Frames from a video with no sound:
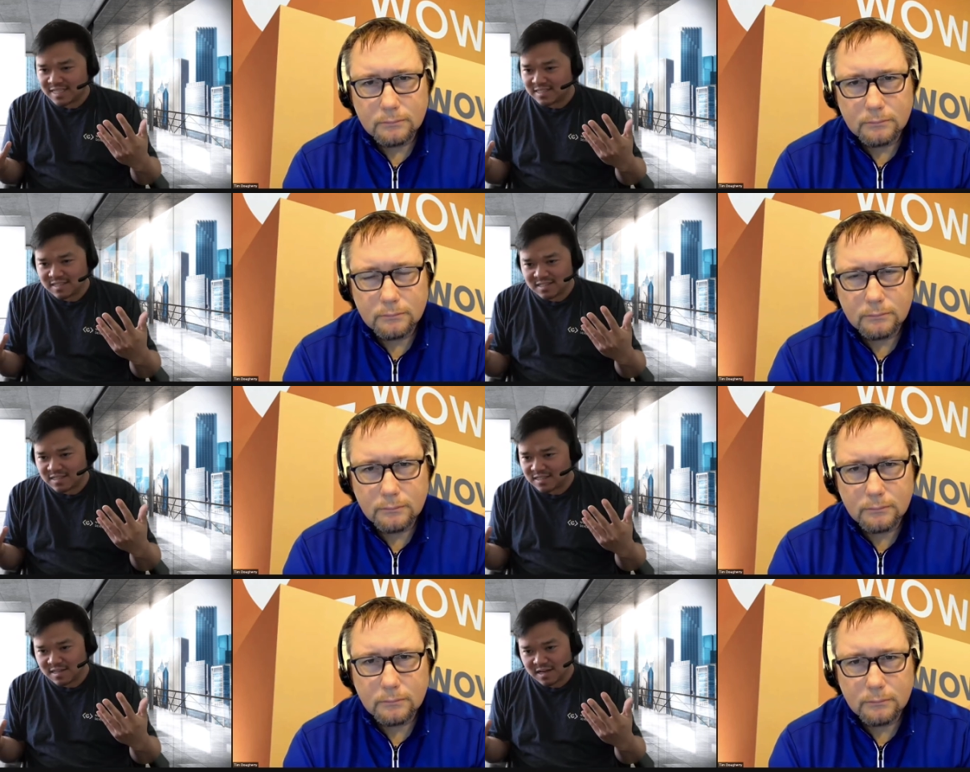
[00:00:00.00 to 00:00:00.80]

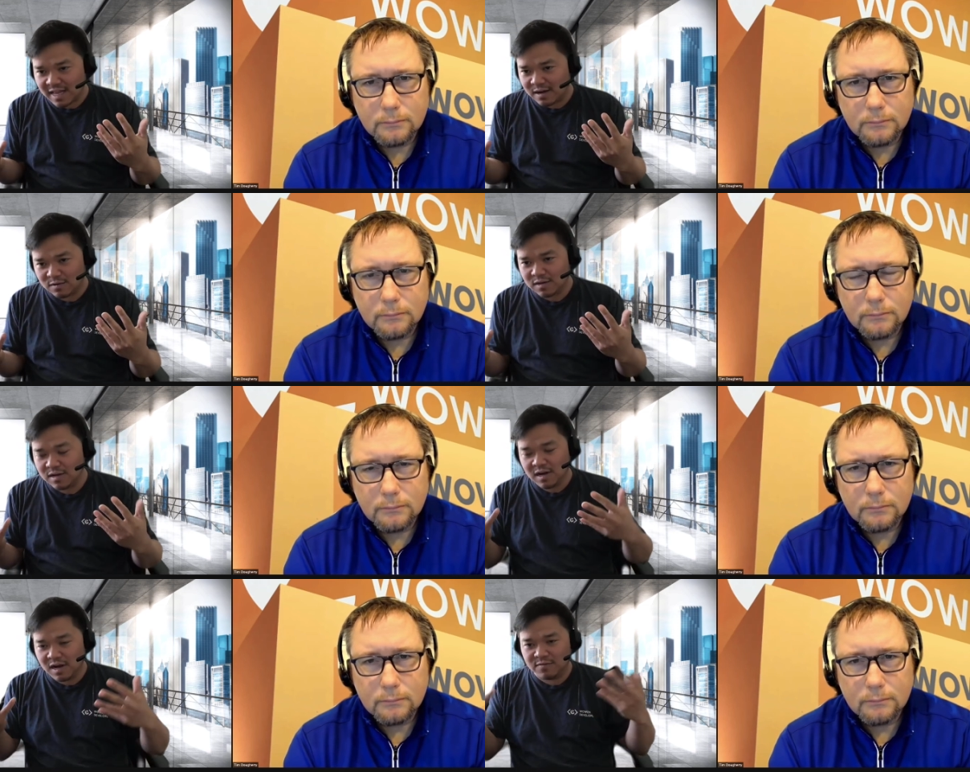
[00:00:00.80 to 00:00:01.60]
Speaker 1: instances in the cloud
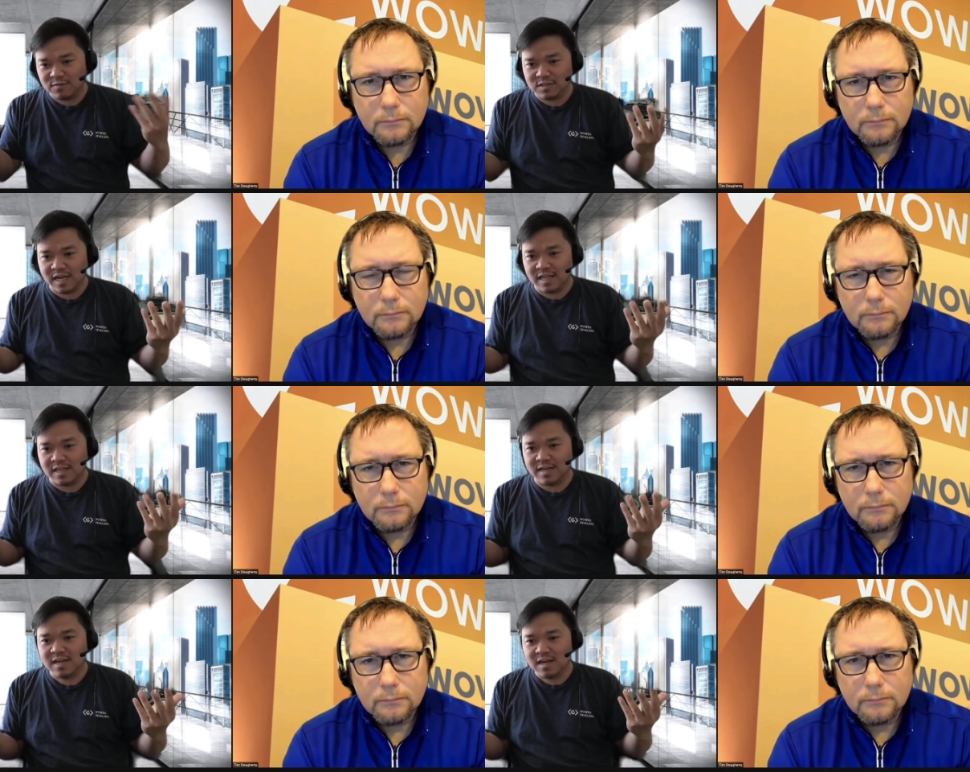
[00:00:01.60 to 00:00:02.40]
uh, for
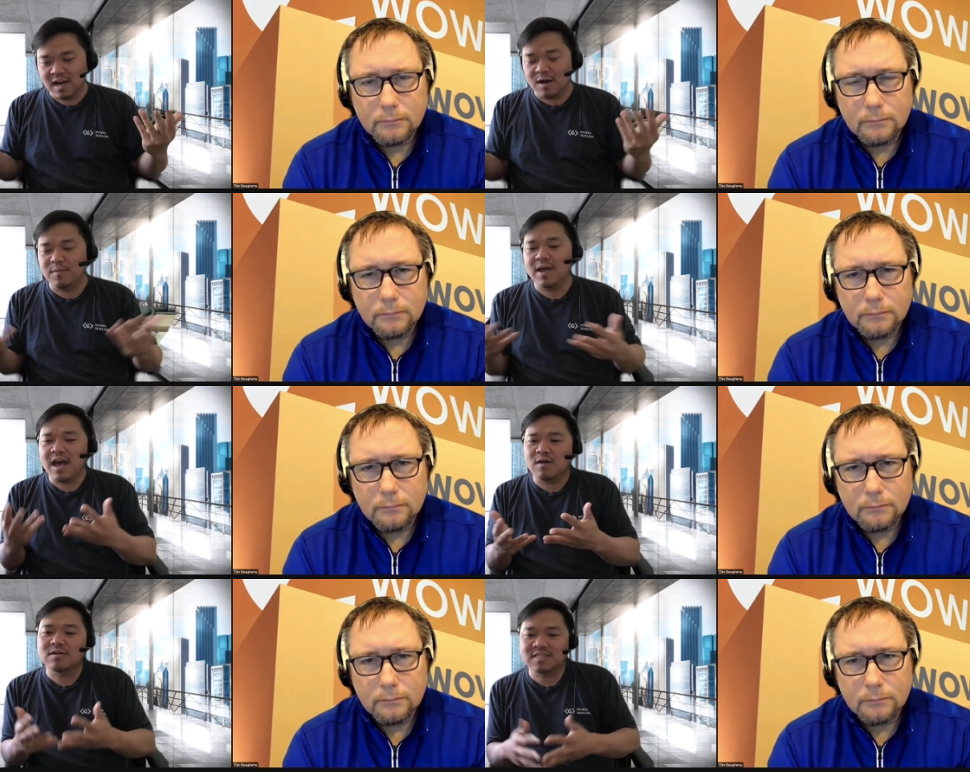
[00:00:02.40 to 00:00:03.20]
scaling. Um,
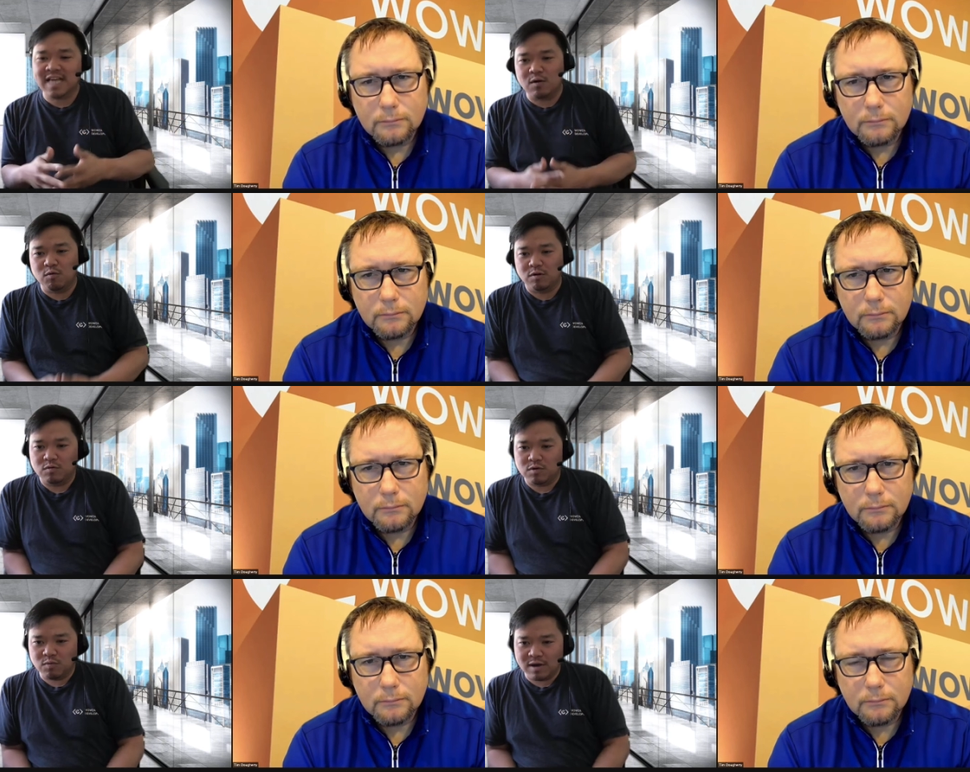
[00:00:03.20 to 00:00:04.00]
how does that work
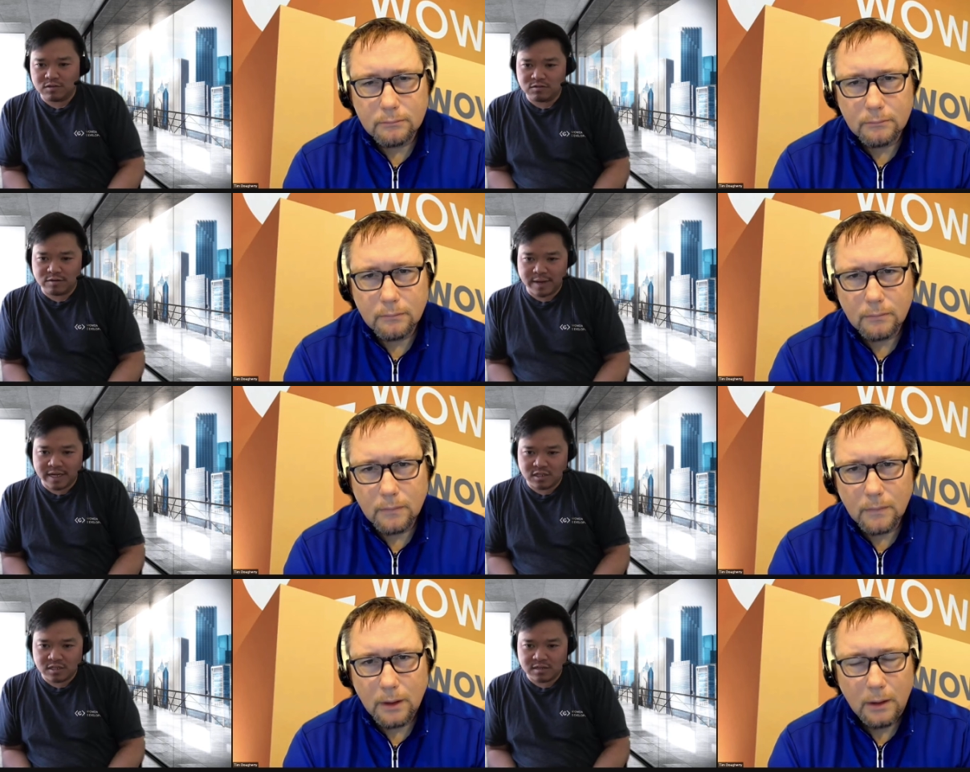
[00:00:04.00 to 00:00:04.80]
with Wowza streaming
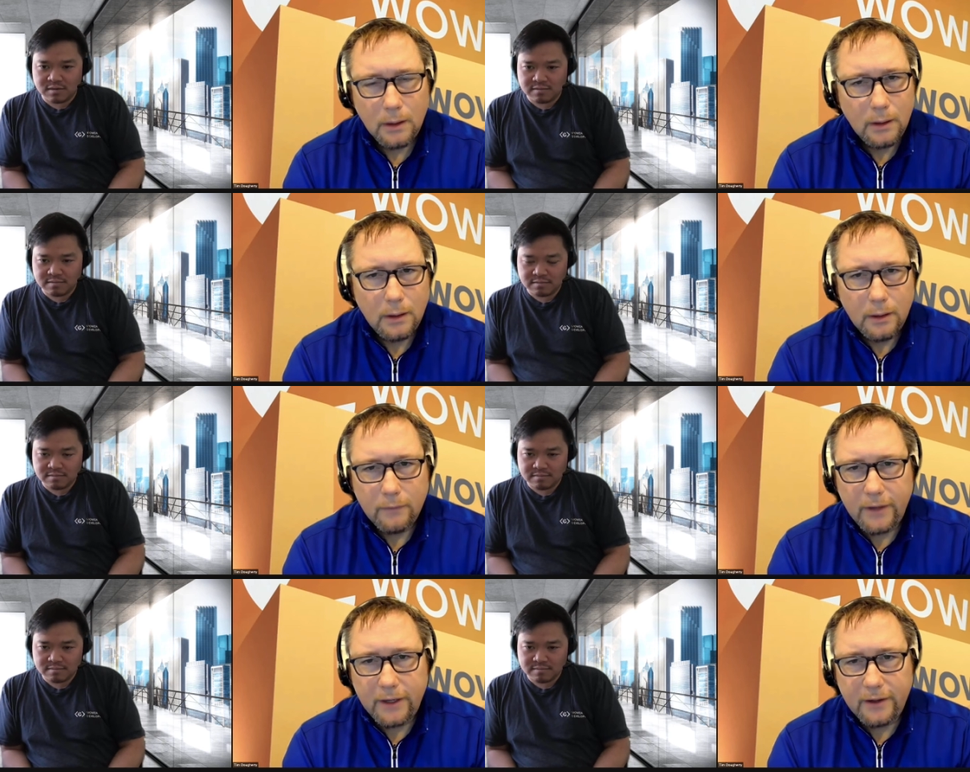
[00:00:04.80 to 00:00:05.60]
engine?
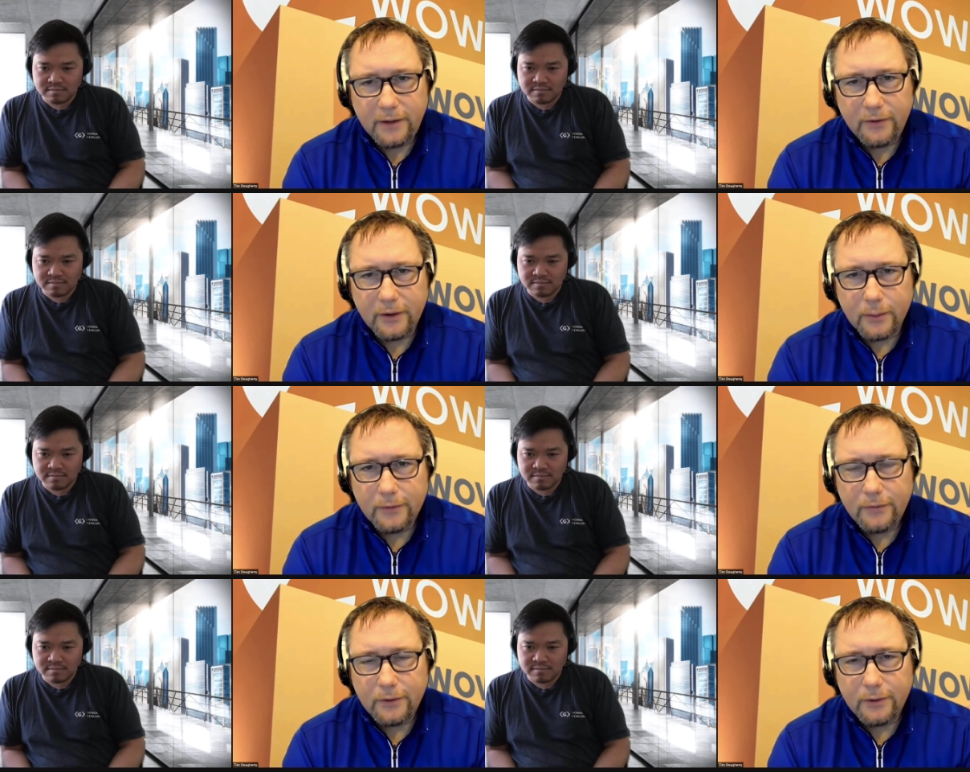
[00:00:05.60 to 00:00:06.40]
Speaker 2: Fantastic
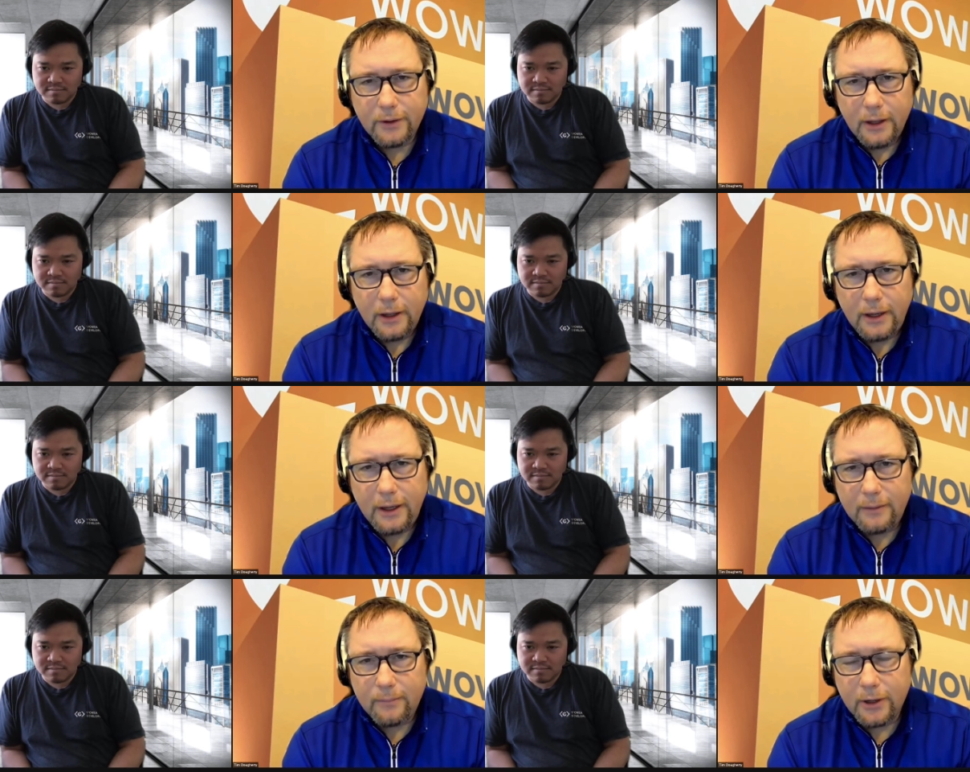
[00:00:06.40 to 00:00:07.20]
question.
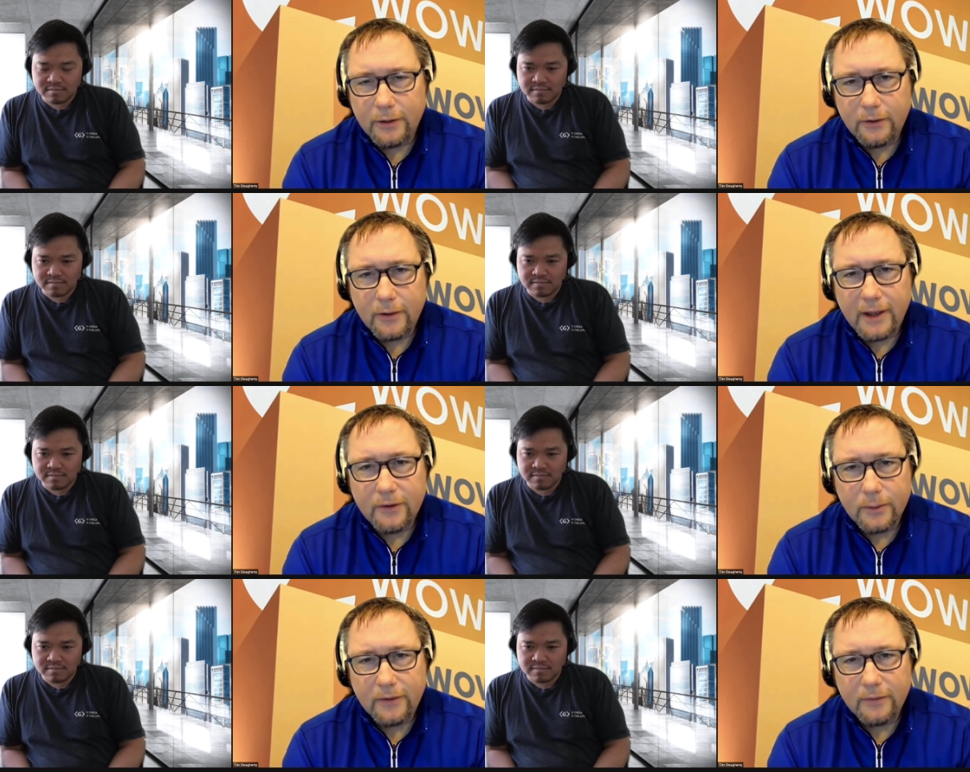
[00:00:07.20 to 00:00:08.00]
And part of the
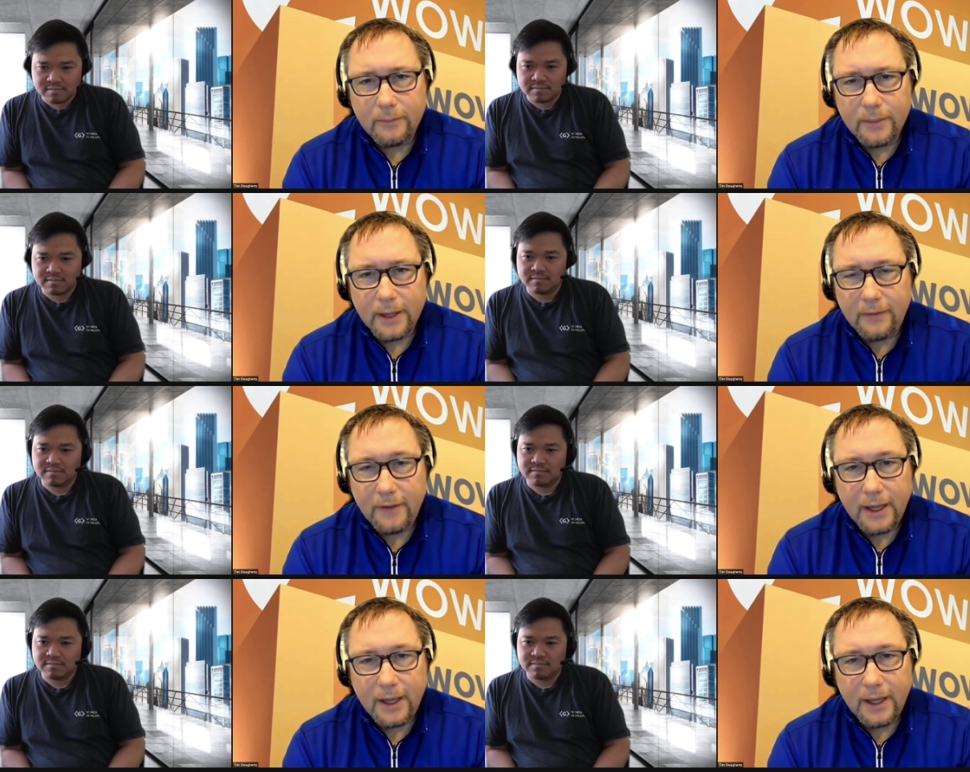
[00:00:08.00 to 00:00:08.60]
driving reason behind